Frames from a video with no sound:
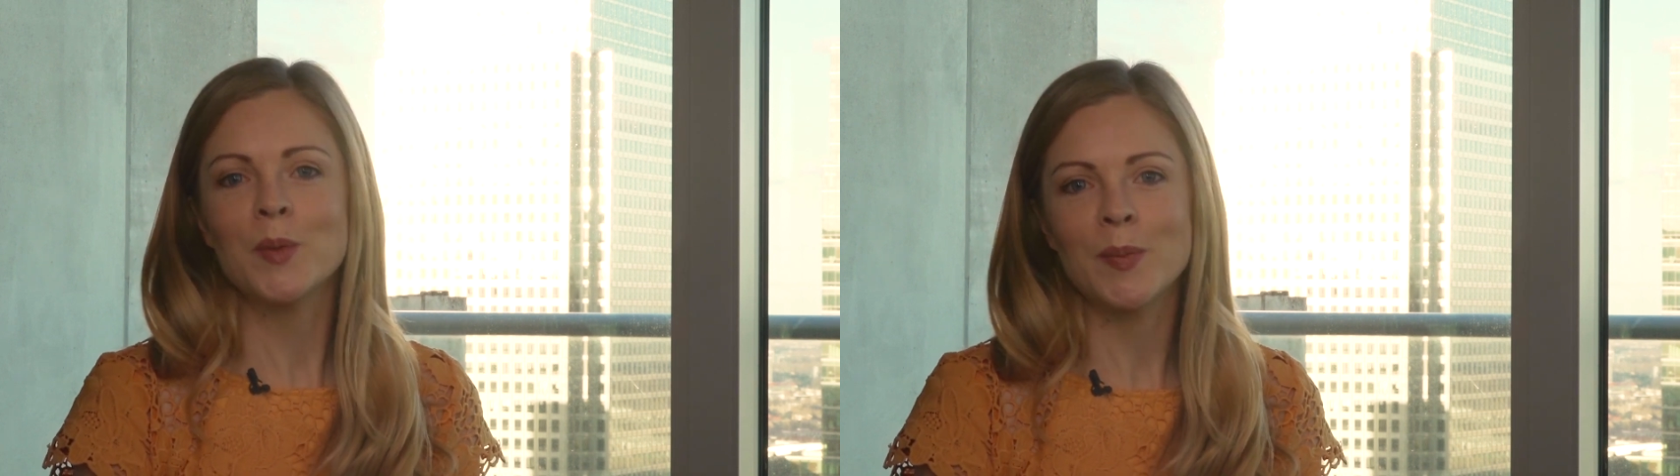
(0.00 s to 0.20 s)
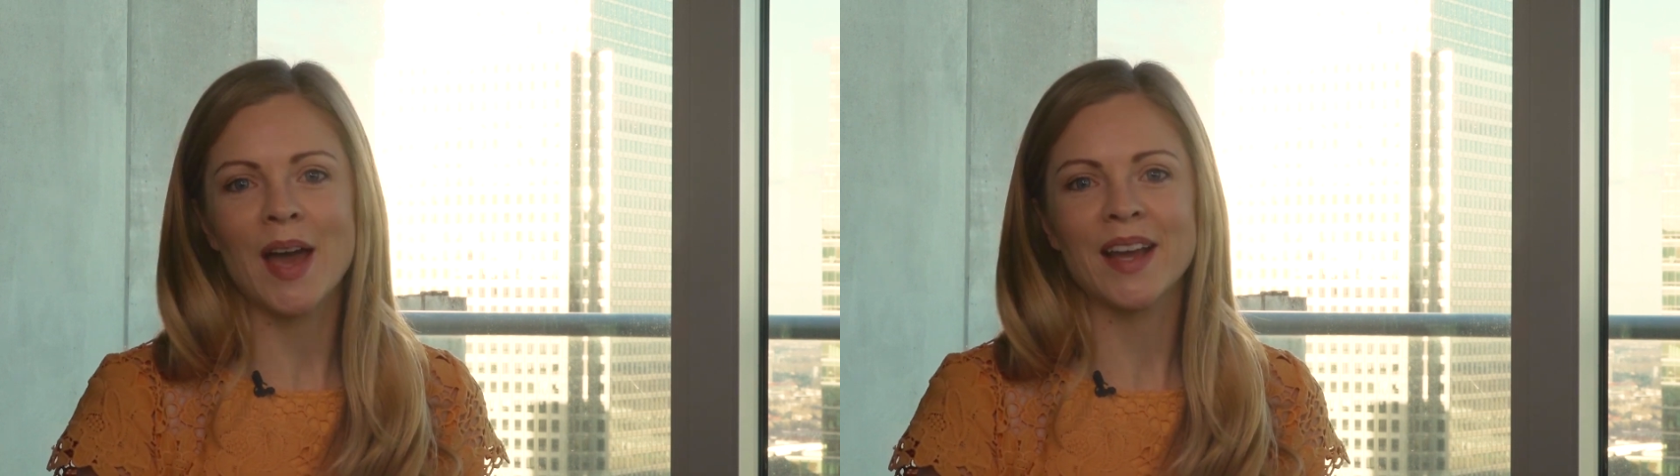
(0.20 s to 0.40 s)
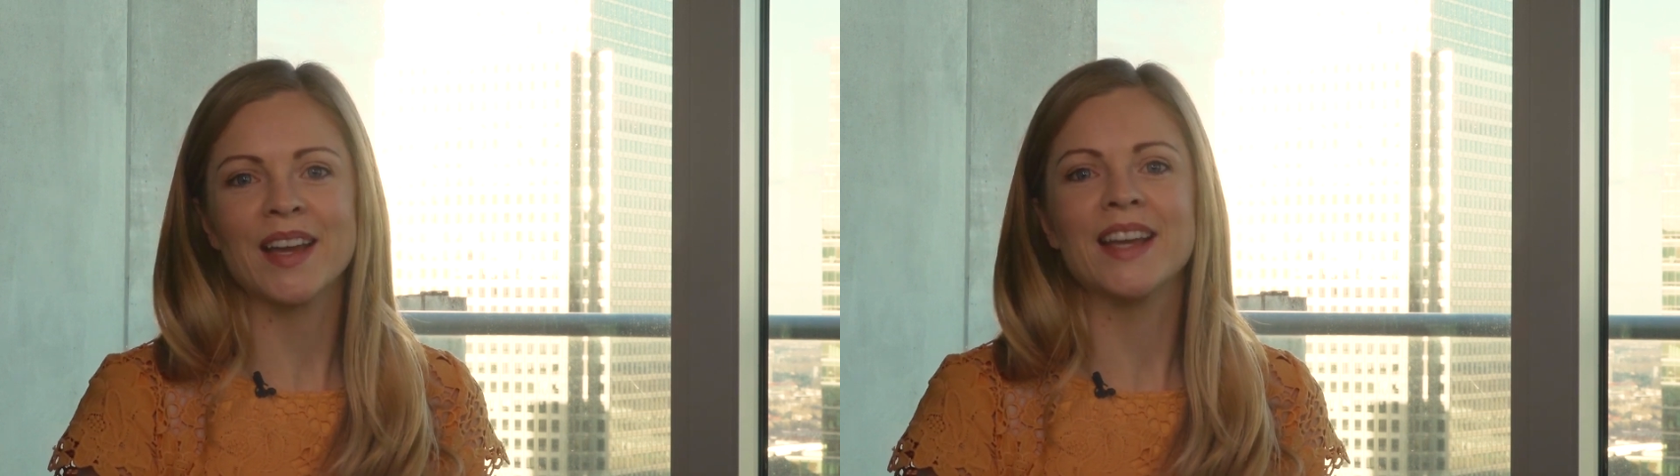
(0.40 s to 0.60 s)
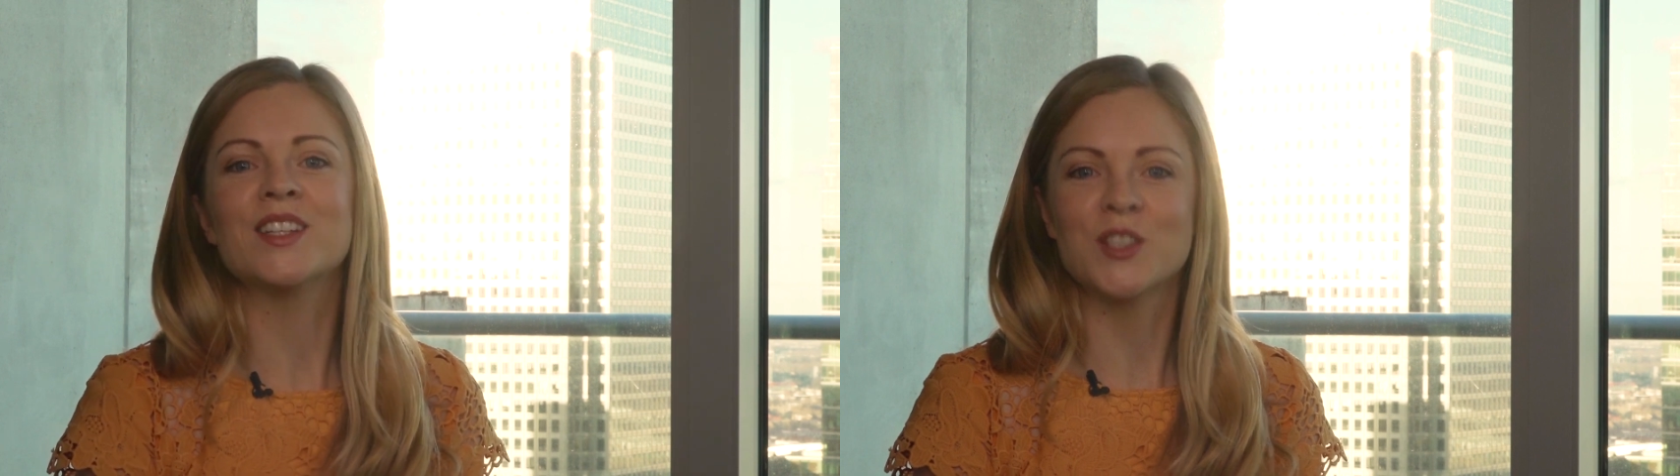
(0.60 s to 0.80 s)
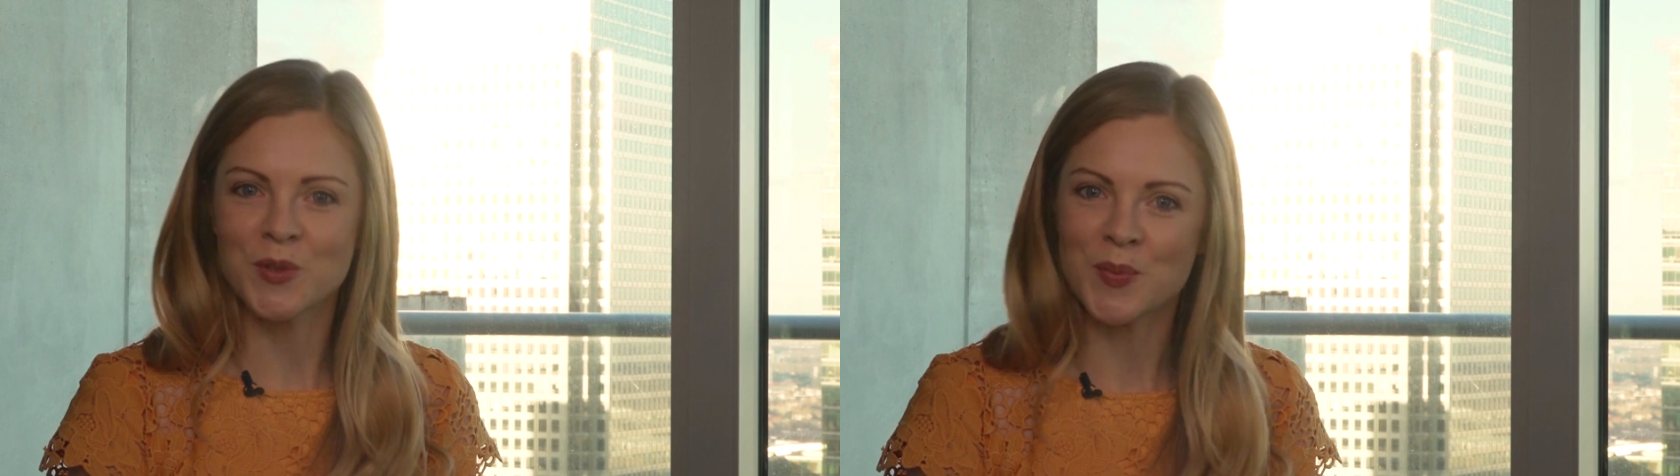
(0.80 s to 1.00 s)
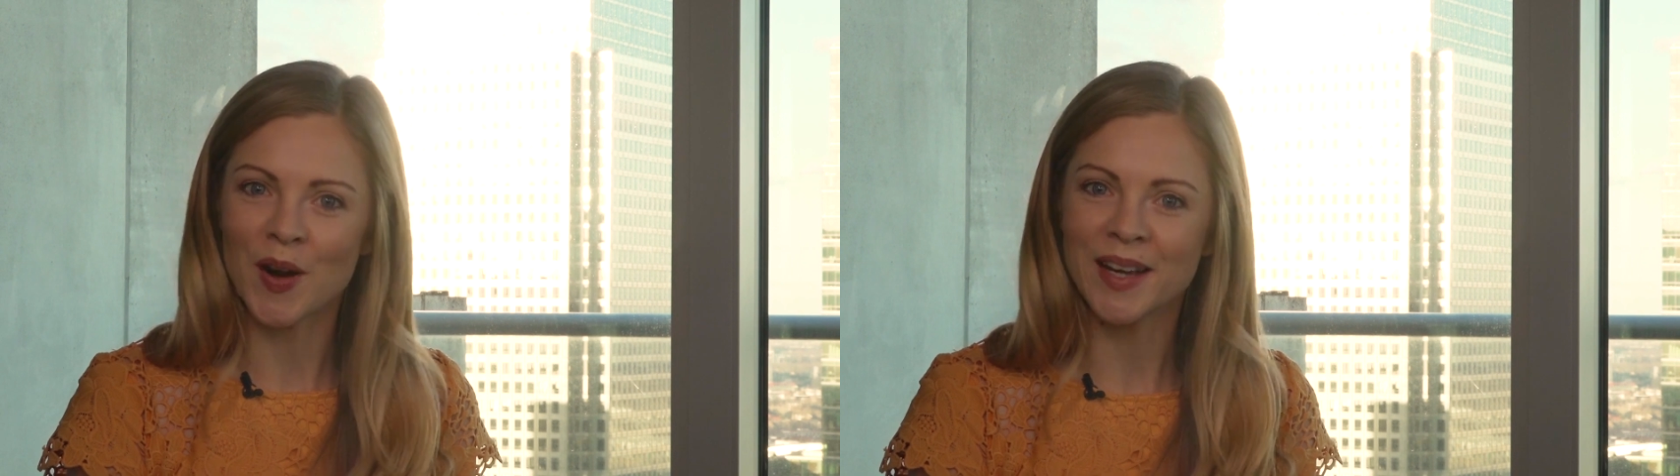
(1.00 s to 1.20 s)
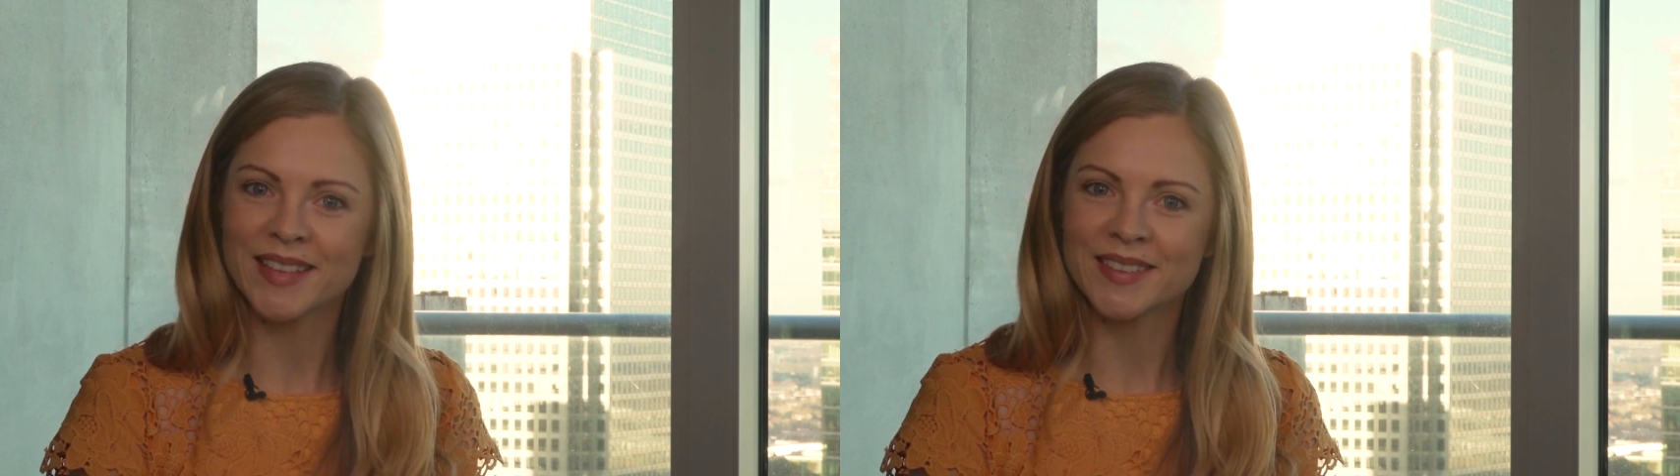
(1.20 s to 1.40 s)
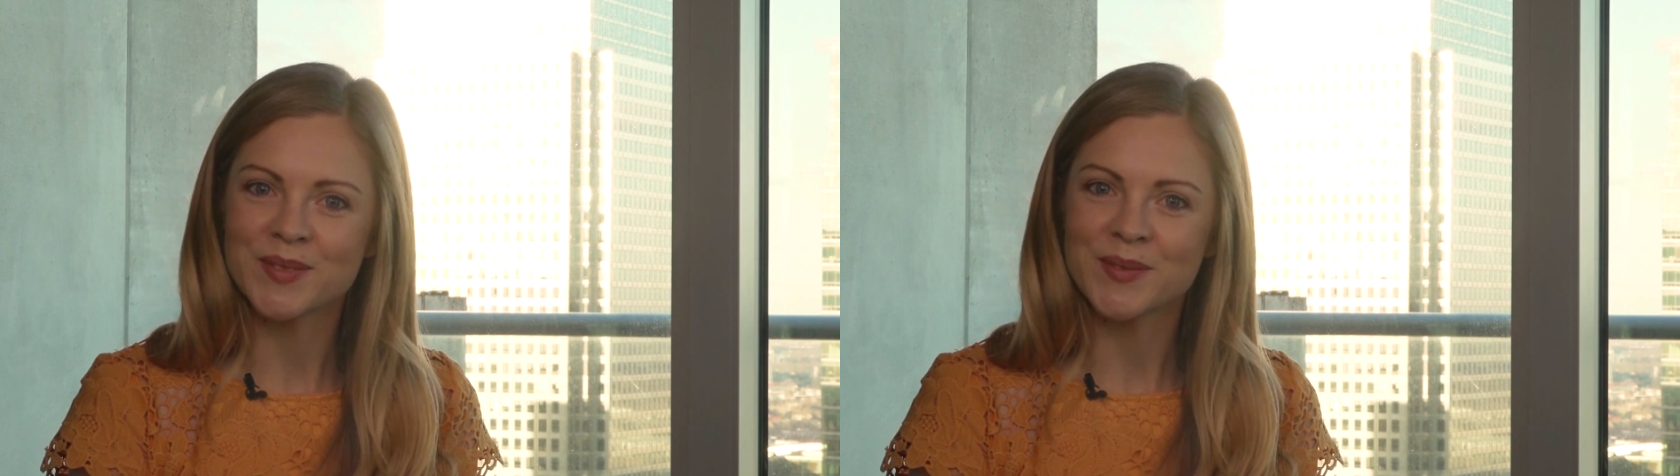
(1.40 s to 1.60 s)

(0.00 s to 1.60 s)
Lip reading: be back in a short break.